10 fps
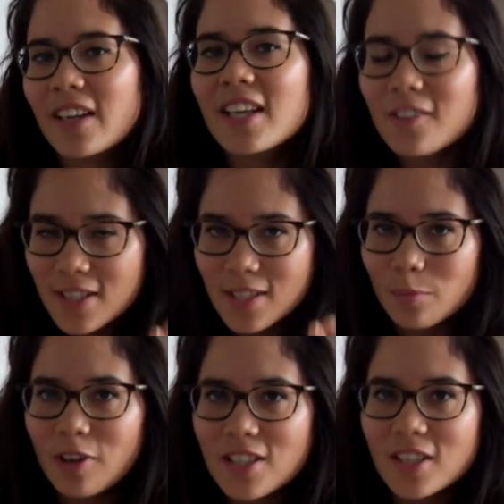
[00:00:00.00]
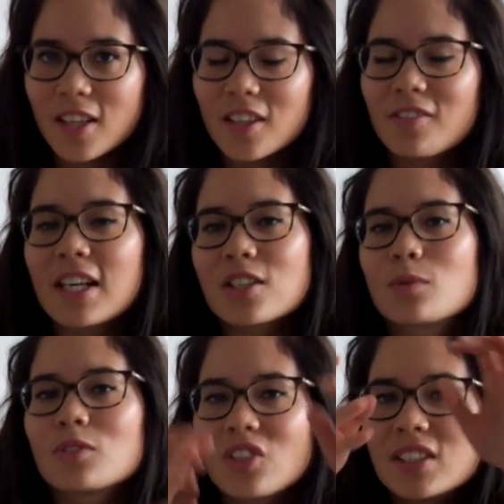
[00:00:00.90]
I increase the pressure, the
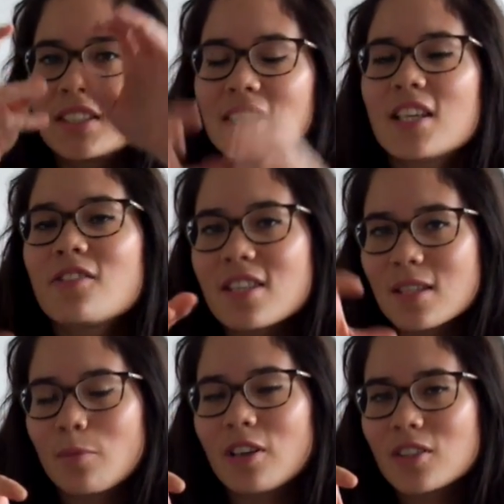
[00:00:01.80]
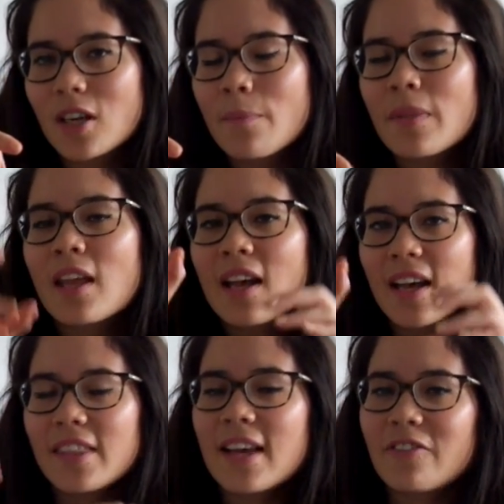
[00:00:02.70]
reaction will try to decrease the pressure
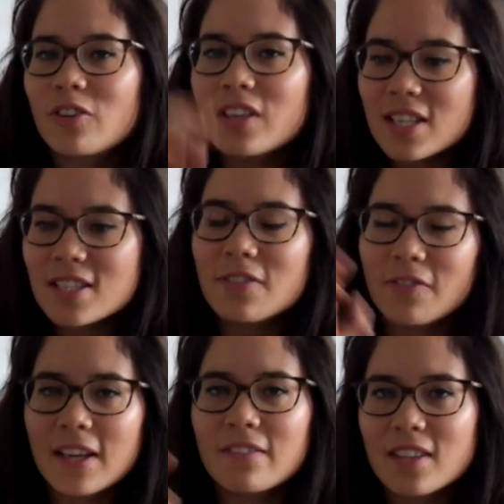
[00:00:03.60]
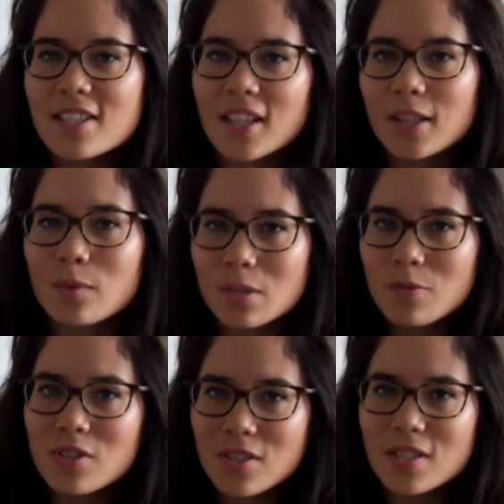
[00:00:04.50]
and therefore it needs to favour the side which
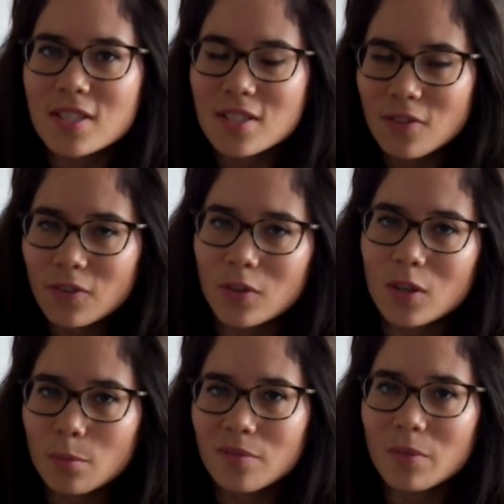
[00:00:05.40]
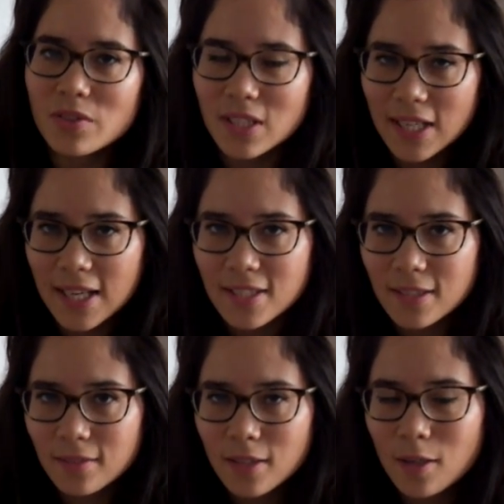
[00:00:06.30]
produces the fewer number of moles of gas
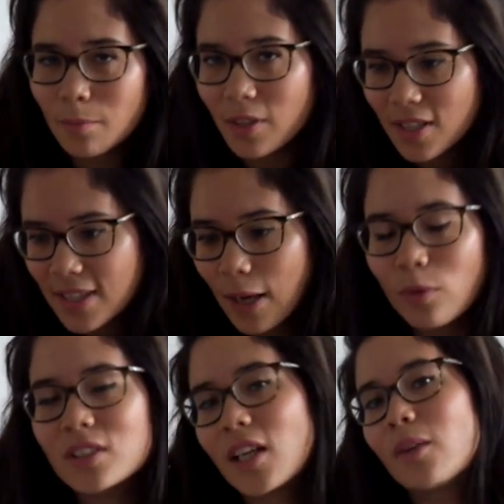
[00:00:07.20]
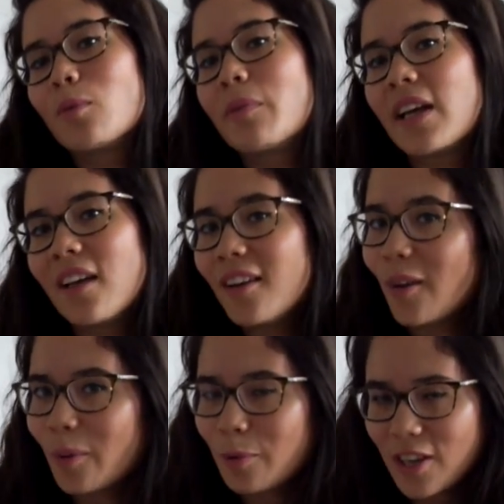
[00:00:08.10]
because that side will be at a
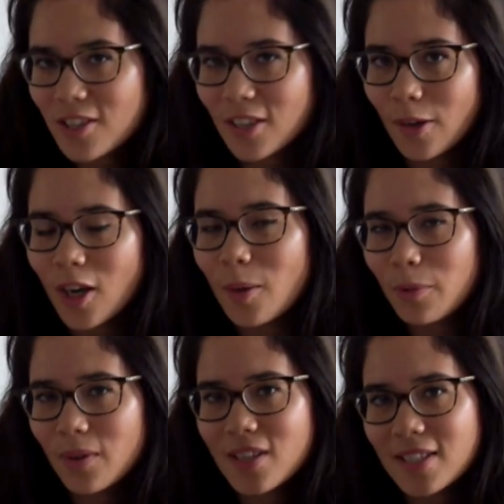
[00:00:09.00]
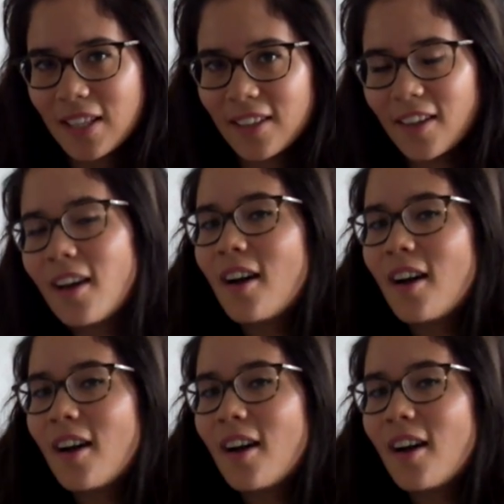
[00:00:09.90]
lower pressure. I hope you understand that.